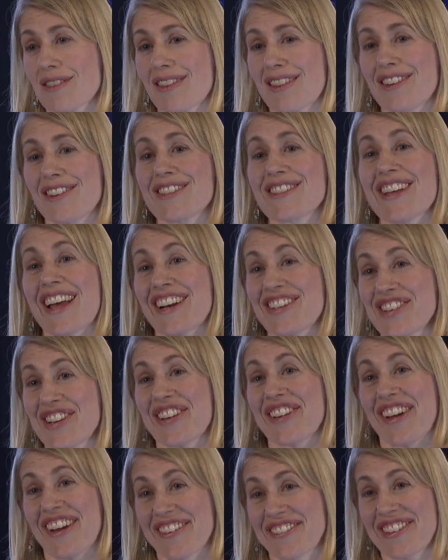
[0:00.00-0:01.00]
There is actually a
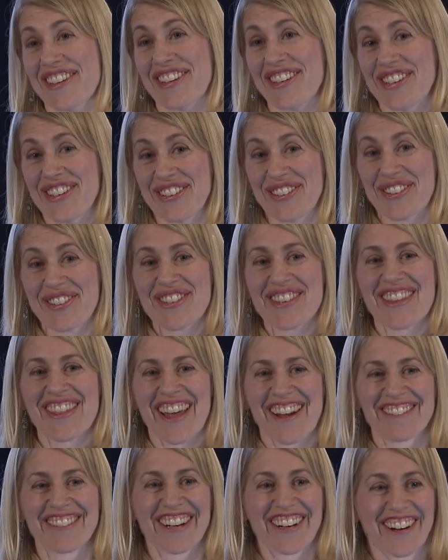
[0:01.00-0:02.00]
lot of good news in
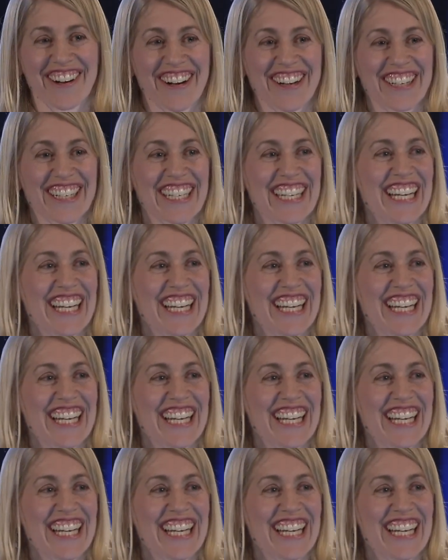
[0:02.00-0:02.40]
that regard.